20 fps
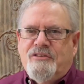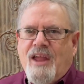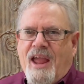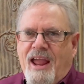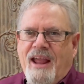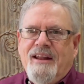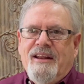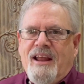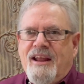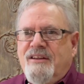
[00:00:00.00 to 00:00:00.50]

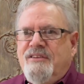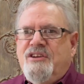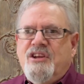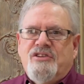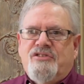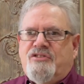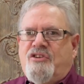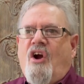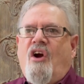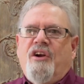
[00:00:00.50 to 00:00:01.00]
and, and
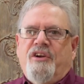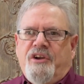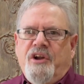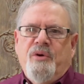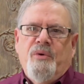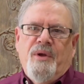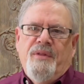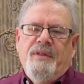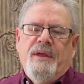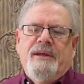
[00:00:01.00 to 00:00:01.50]
just start
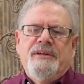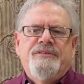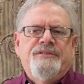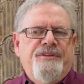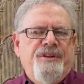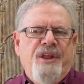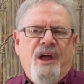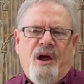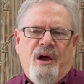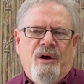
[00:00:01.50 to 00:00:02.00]
doing this.
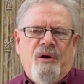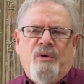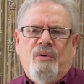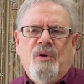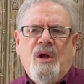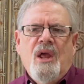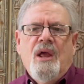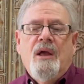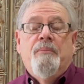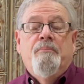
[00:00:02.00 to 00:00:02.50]

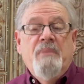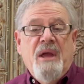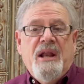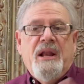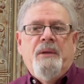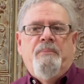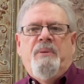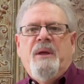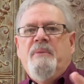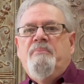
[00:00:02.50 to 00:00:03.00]
No,
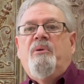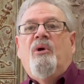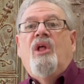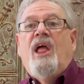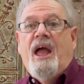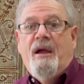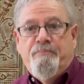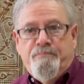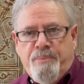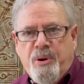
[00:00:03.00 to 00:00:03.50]
many people
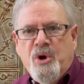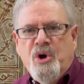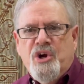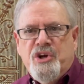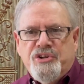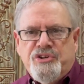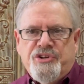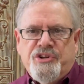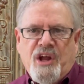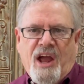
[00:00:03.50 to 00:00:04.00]
have
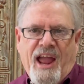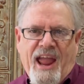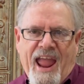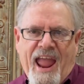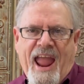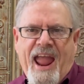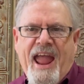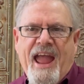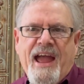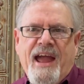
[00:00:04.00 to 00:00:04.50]
pushed
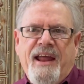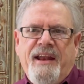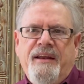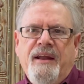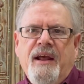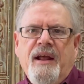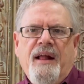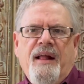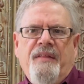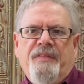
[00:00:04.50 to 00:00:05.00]
ahead
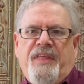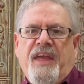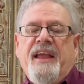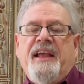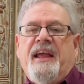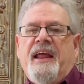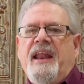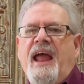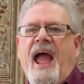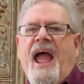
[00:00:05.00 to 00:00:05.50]

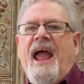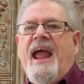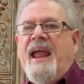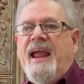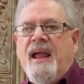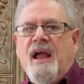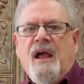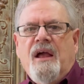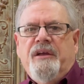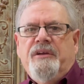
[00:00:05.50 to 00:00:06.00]
thinking,
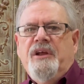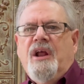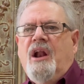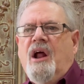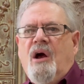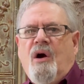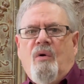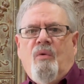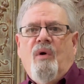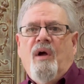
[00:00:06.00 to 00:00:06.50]
Hey, you
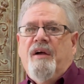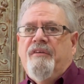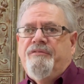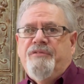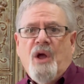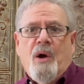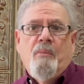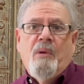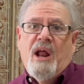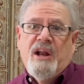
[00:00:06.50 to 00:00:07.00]
know, well,
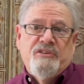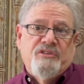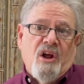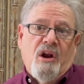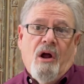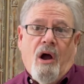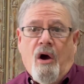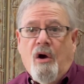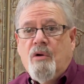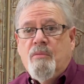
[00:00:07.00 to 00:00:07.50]
nobody's going
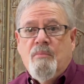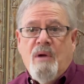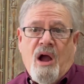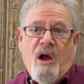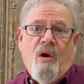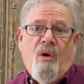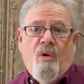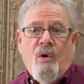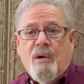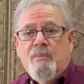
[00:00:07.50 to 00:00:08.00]
to honk my
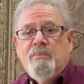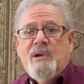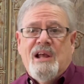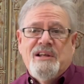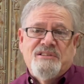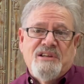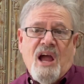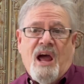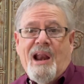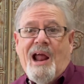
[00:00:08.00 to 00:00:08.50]
horn.
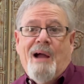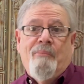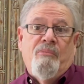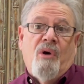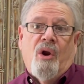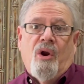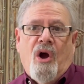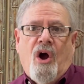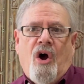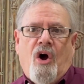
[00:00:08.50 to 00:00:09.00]
Bless God. I'm
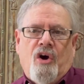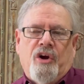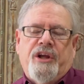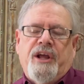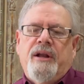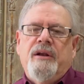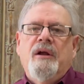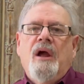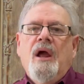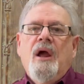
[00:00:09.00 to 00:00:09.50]
going to honk
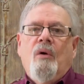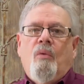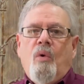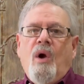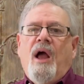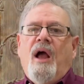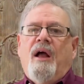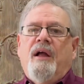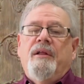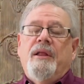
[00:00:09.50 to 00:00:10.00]
it.
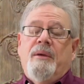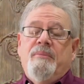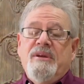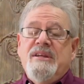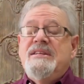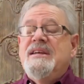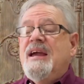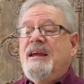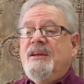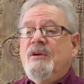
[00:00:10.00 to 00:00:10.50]
Well, let me
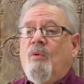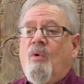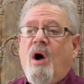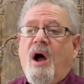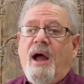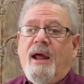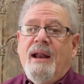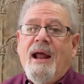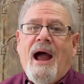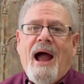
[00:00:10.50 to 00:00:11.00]
tell you
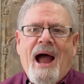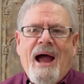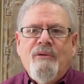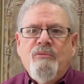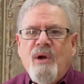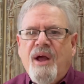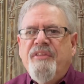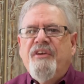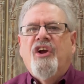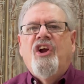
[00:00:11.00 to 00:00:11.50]
what, I'd
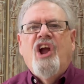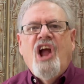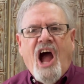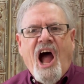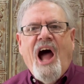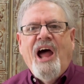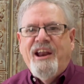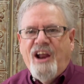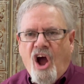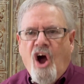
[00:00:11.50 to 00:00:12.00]
rather
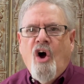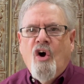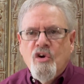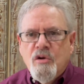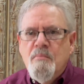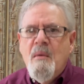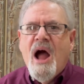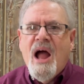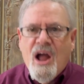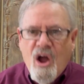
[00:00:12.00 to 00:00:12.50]
God
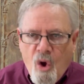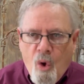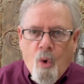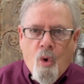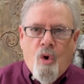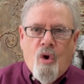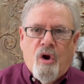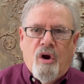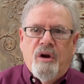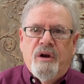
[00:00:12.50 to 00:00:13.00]
honk my
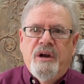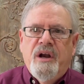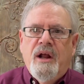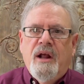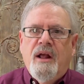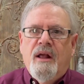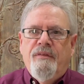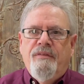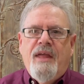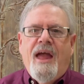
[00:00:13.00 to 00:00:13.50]
horn
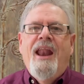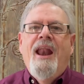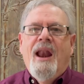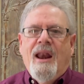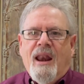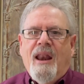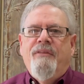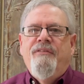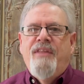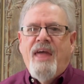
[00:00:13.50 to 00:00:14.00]

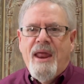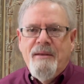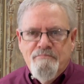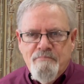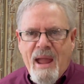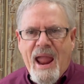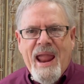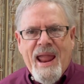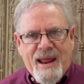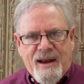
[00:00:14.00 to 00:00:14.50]
than, than
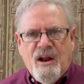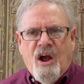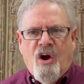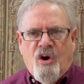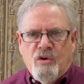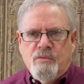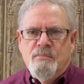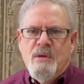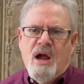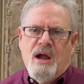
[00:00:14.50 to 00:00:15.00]
man
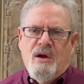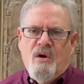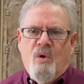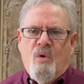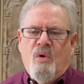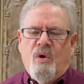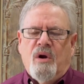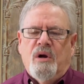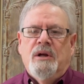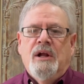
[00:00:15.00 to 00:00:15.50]
honk my
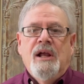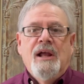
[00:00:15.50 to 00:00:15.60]
horn.